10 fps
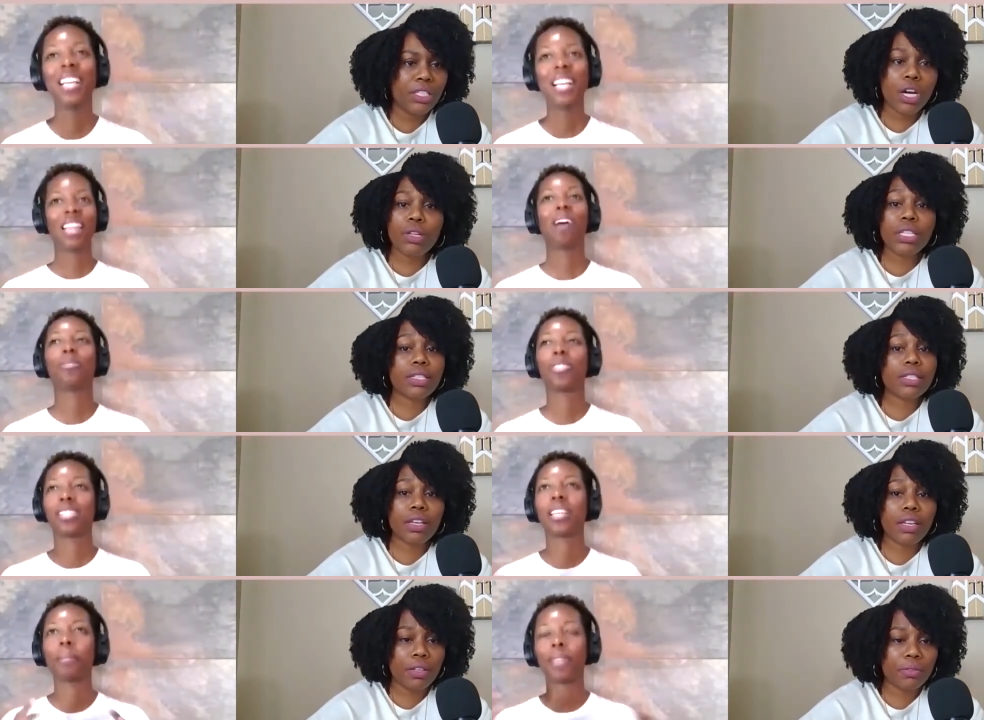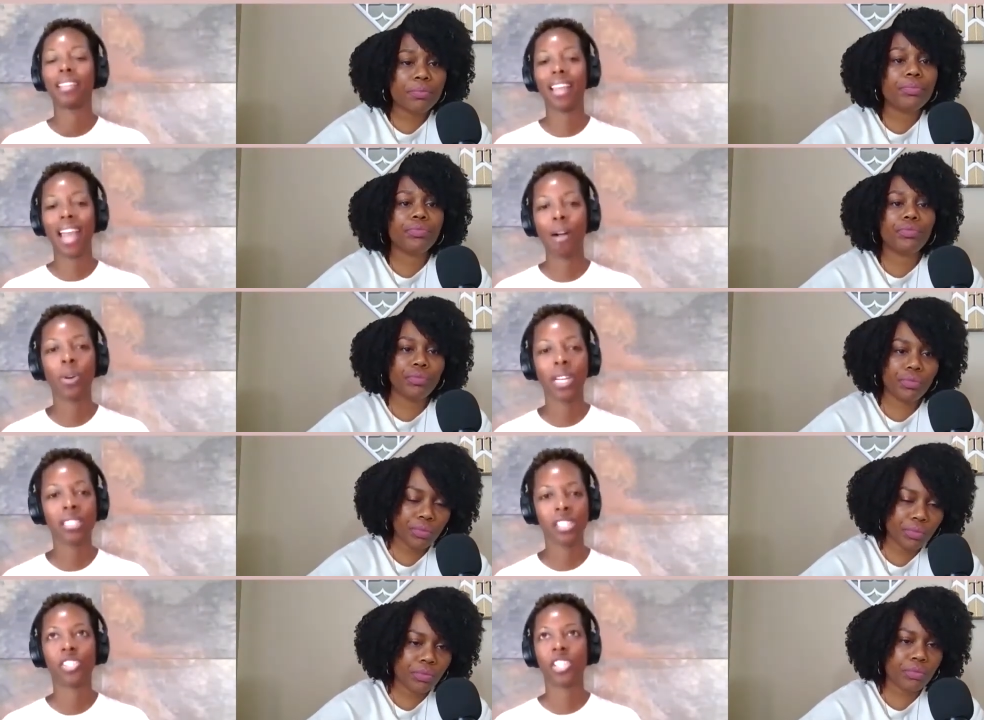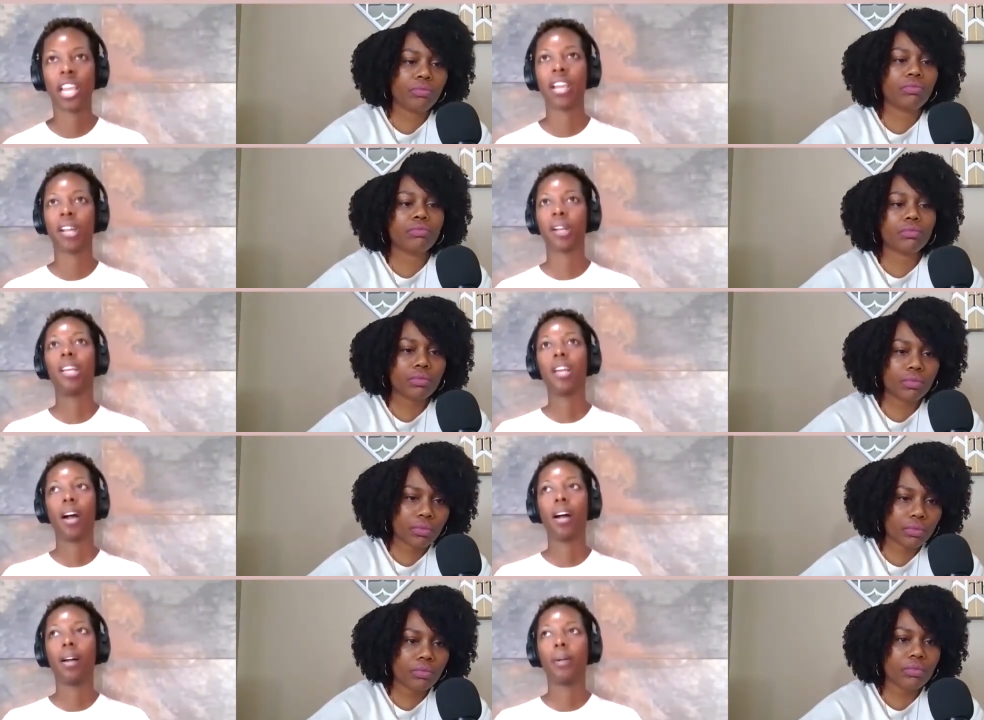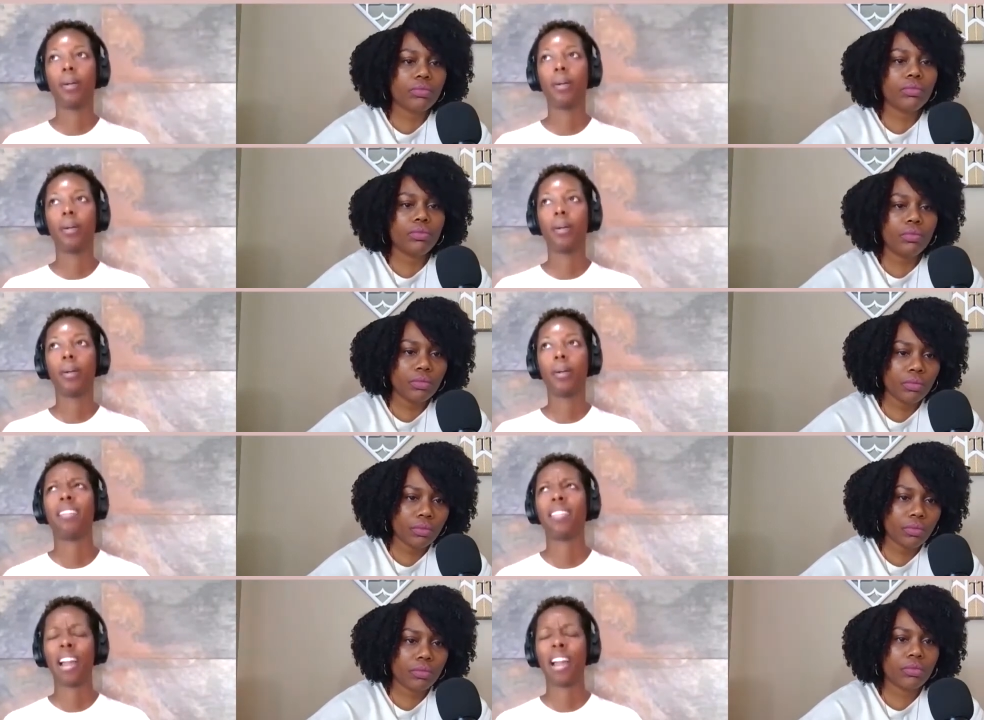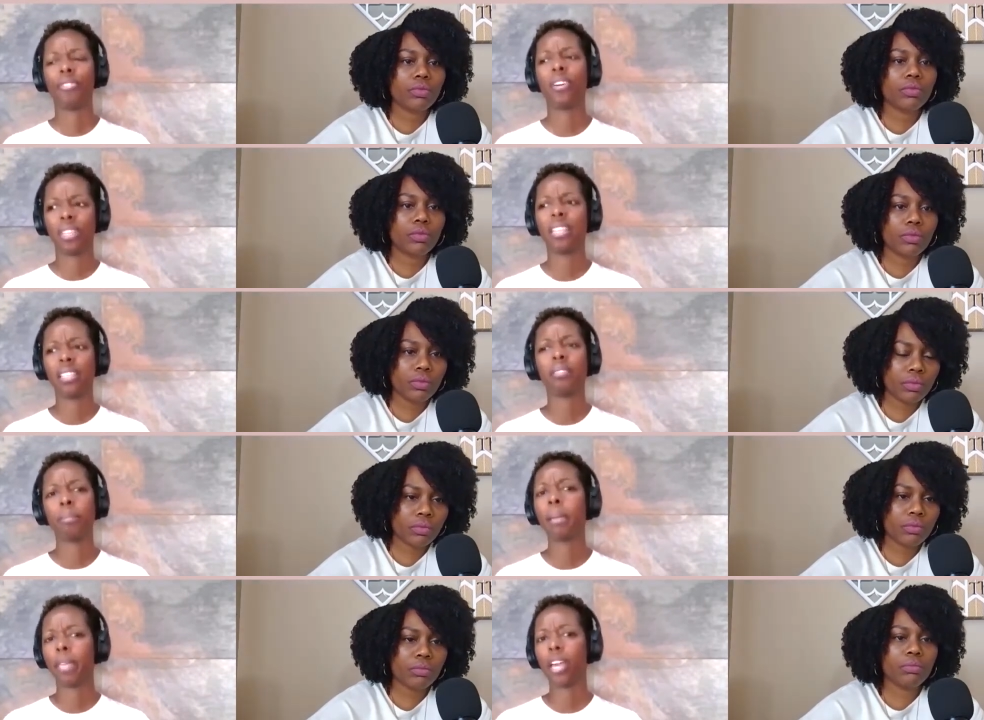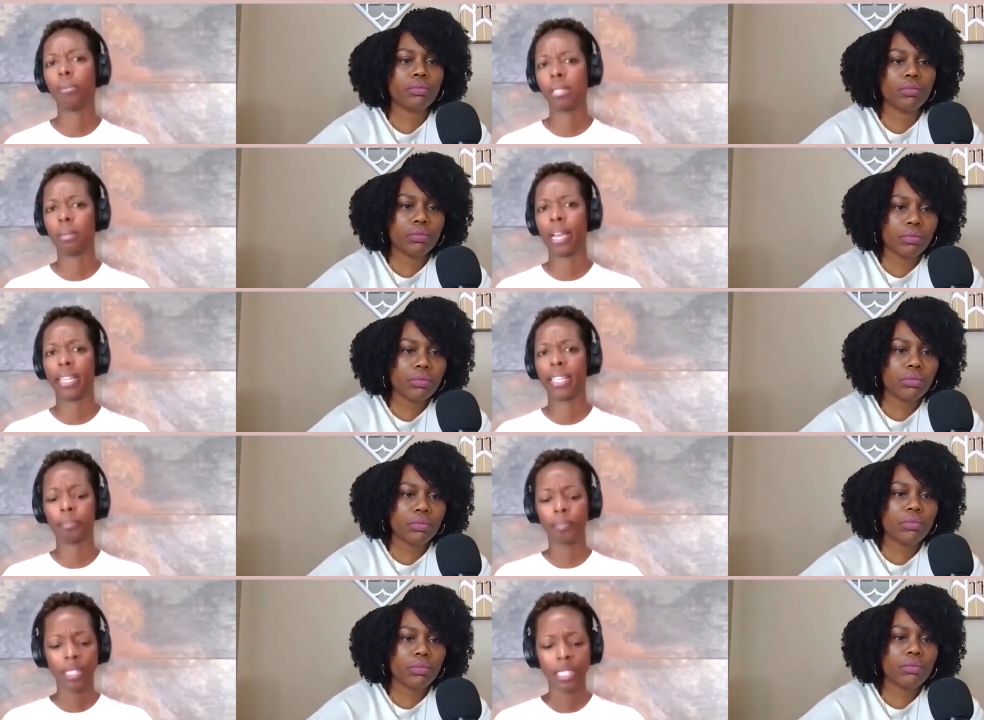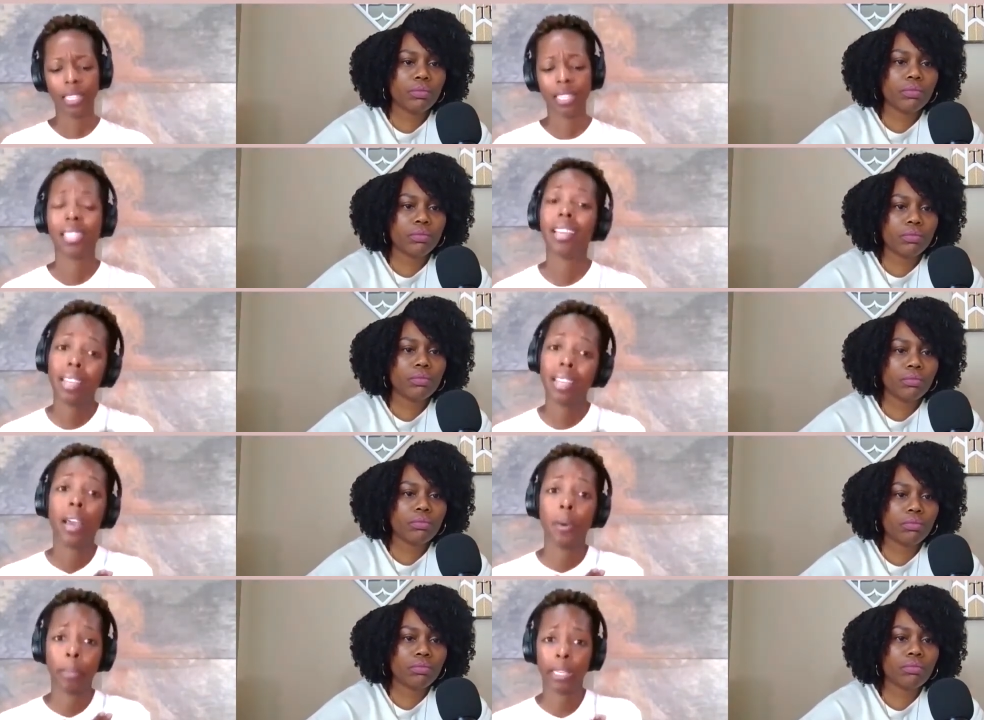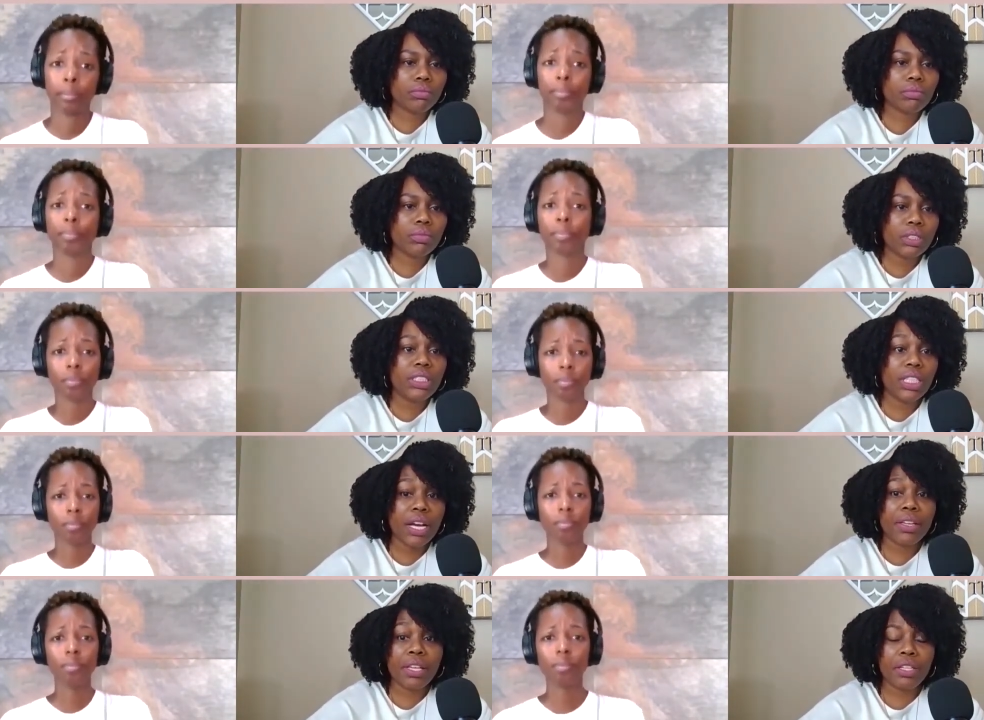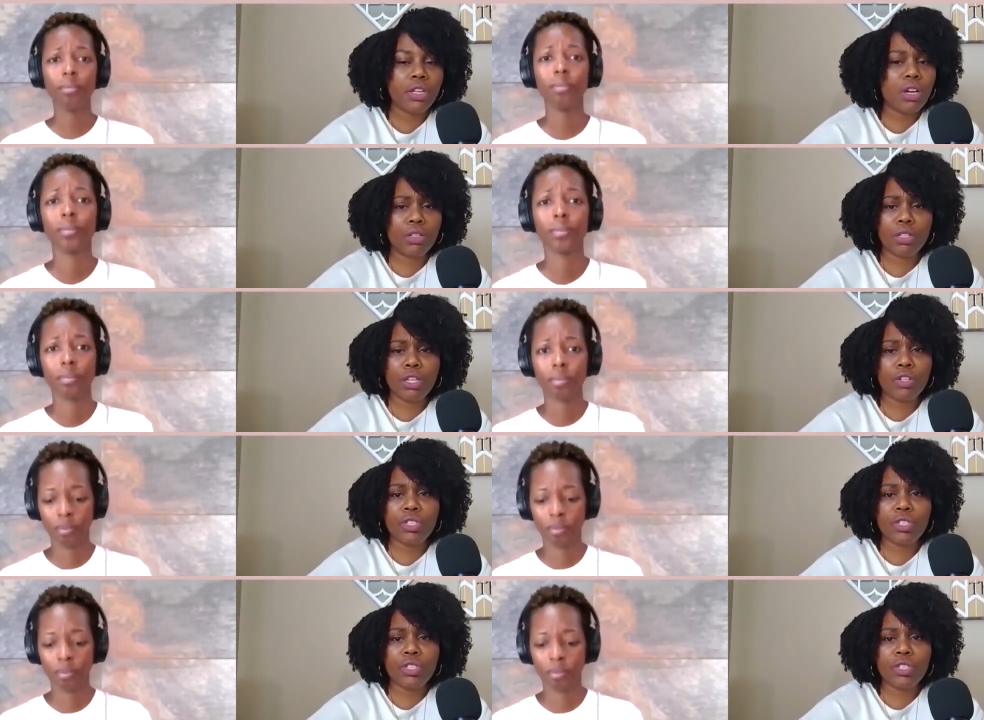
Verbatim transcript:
Speaker 1: that was just something that I wanted to share um, that I that I felt could maybe help somebody because it, it helped me. Yeah, yeah.
Speaker 2: No, no, no,